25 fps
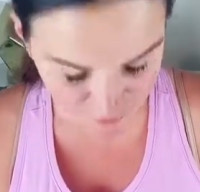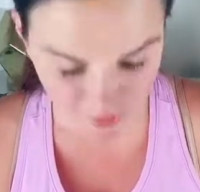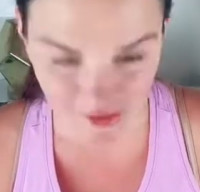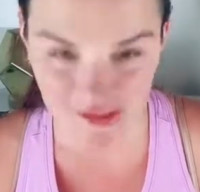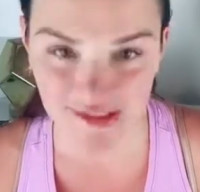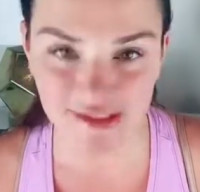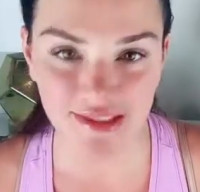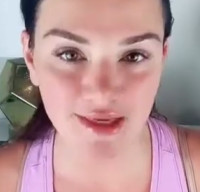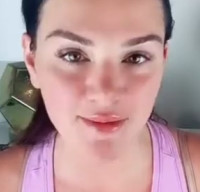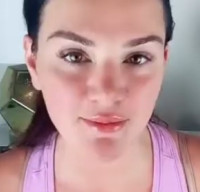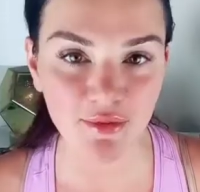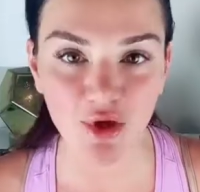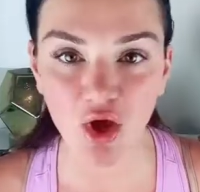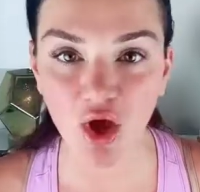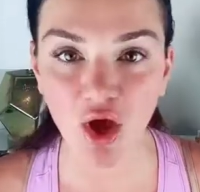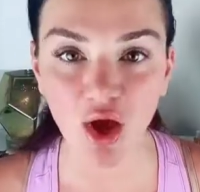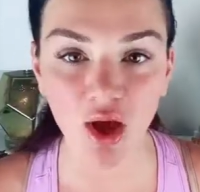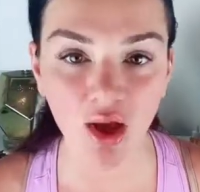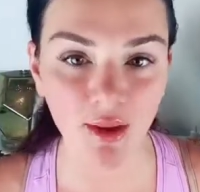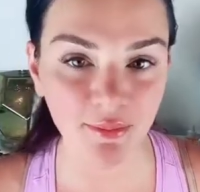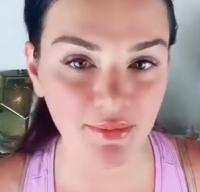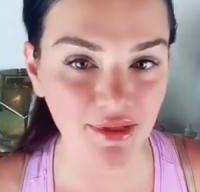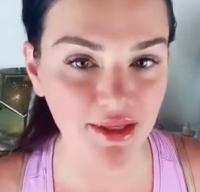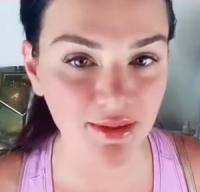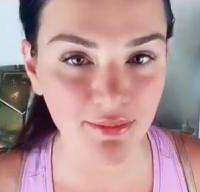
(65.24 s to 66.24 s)
Put some
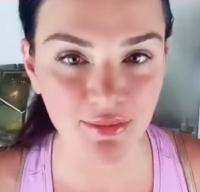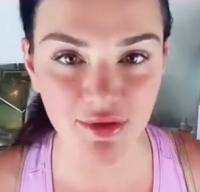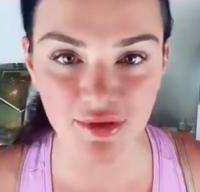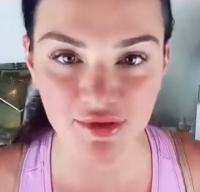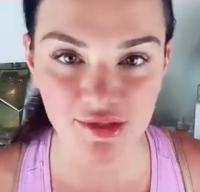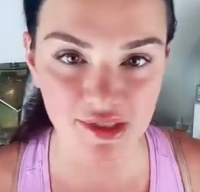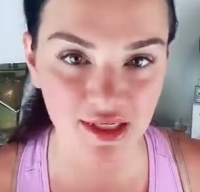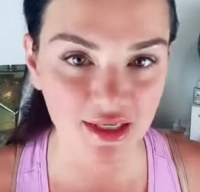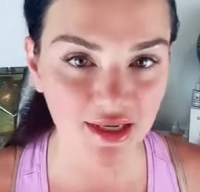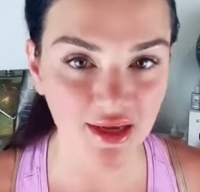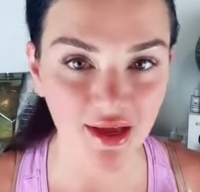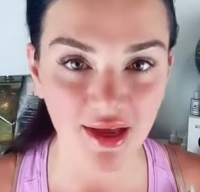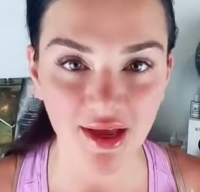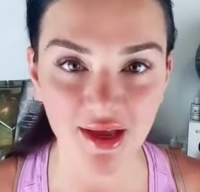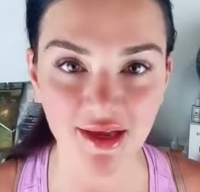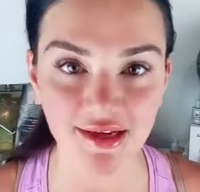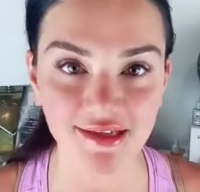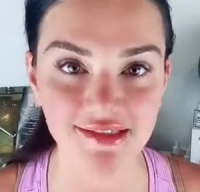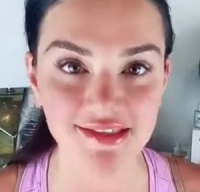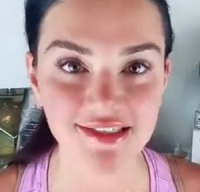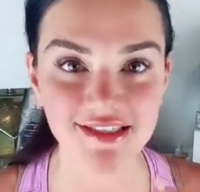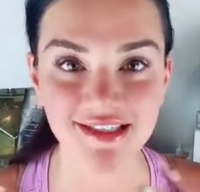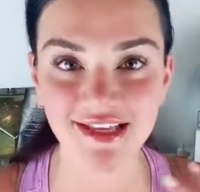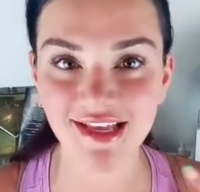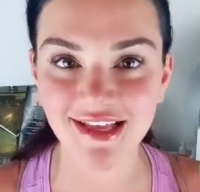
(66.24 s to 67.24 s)
calming music
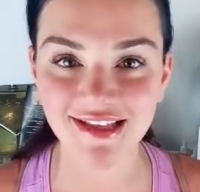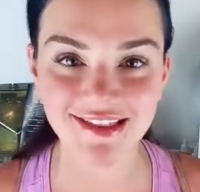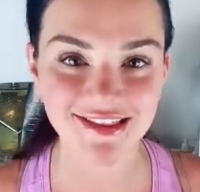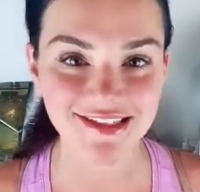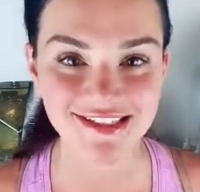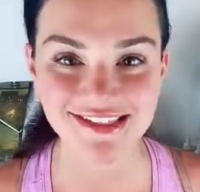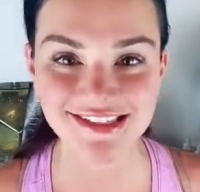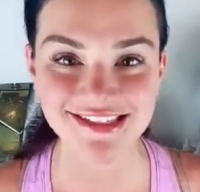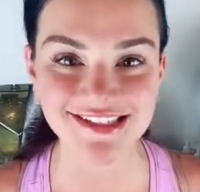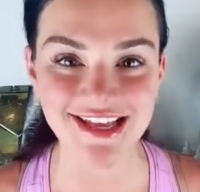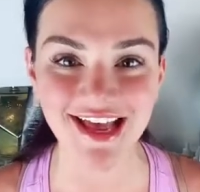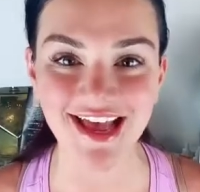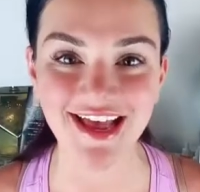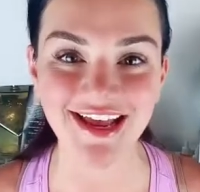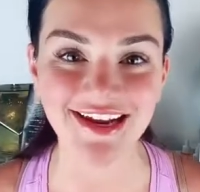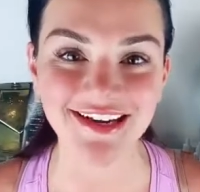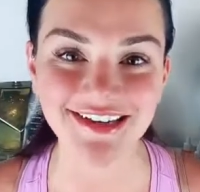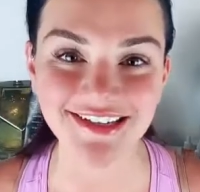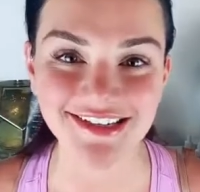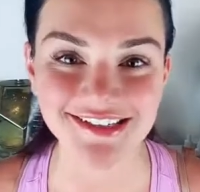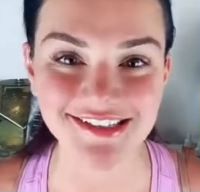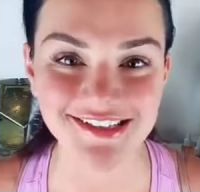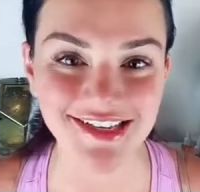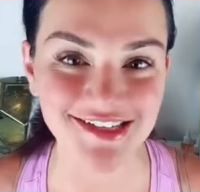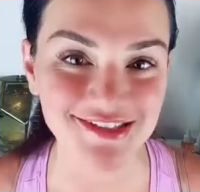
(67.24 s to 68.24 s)
on to get in the
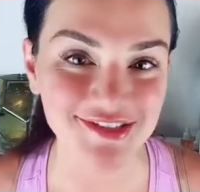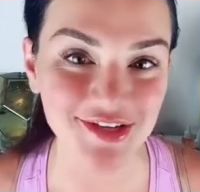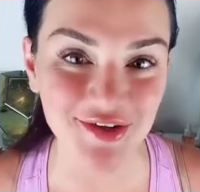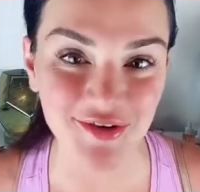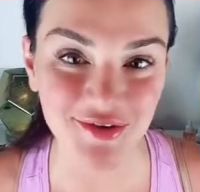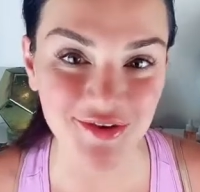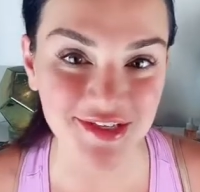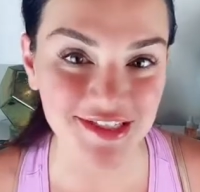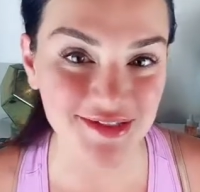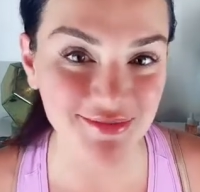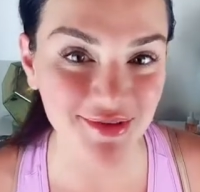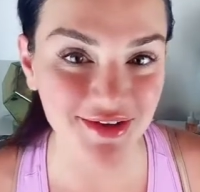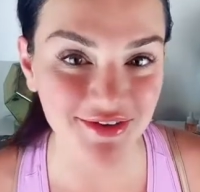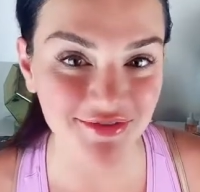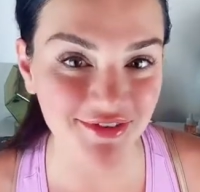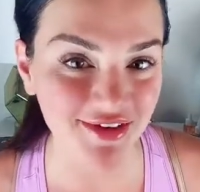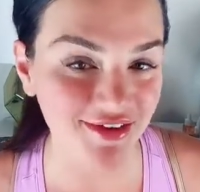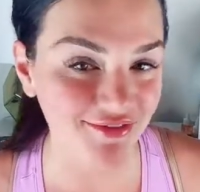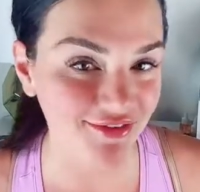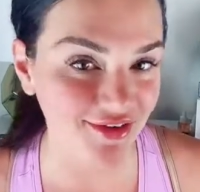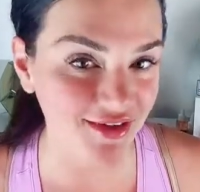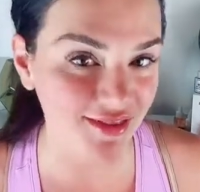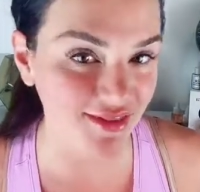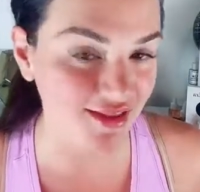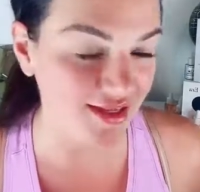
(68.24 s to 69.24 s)
zen, because that's always my
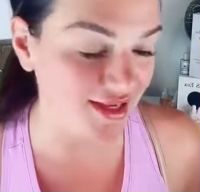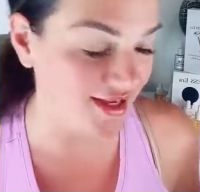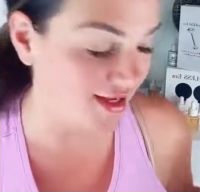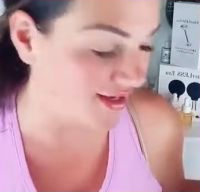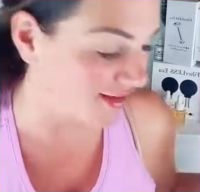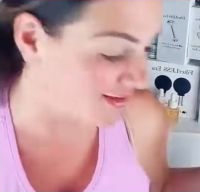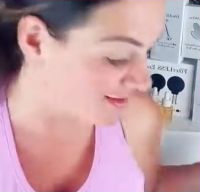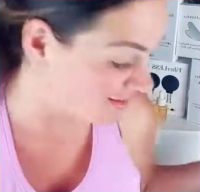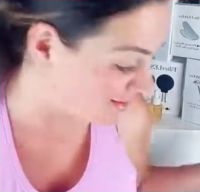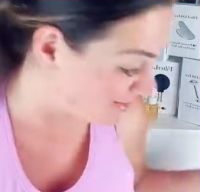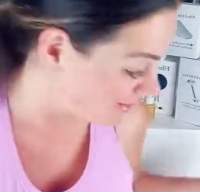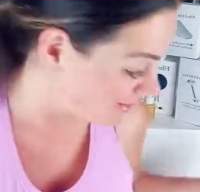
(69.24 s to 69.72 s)
favorite thing.